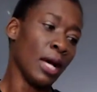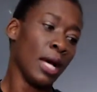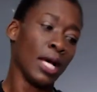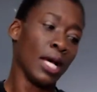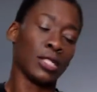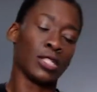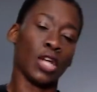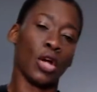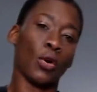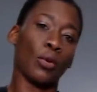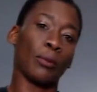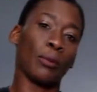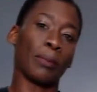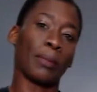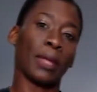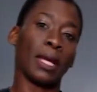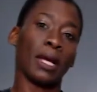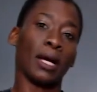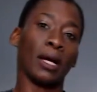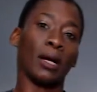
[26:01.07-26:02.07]
So
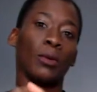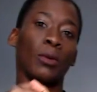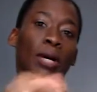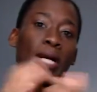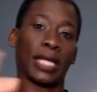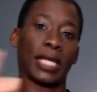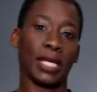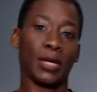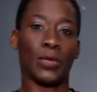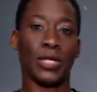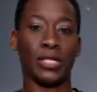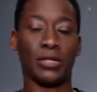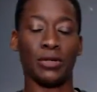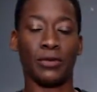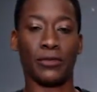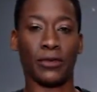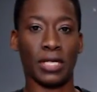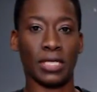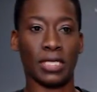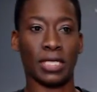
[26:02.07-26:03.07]
what can we do
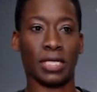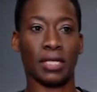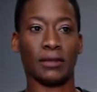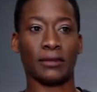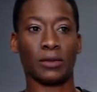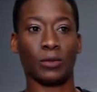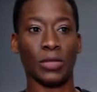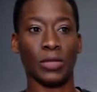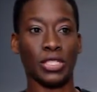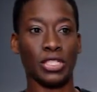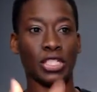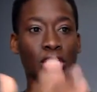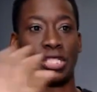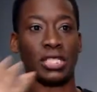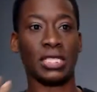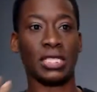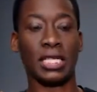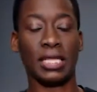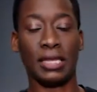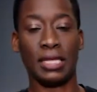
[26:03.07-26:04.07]
for ourselves? We just
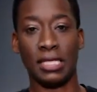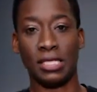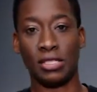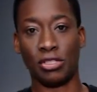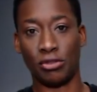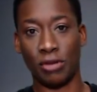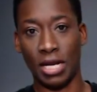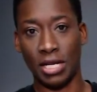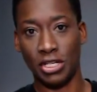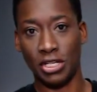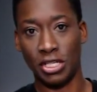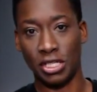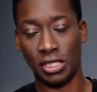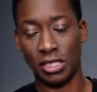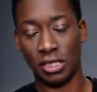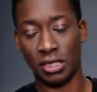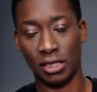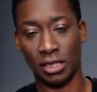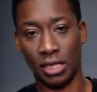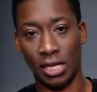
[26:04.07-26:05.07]
did these
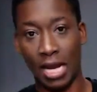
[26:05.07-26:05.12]
stretches.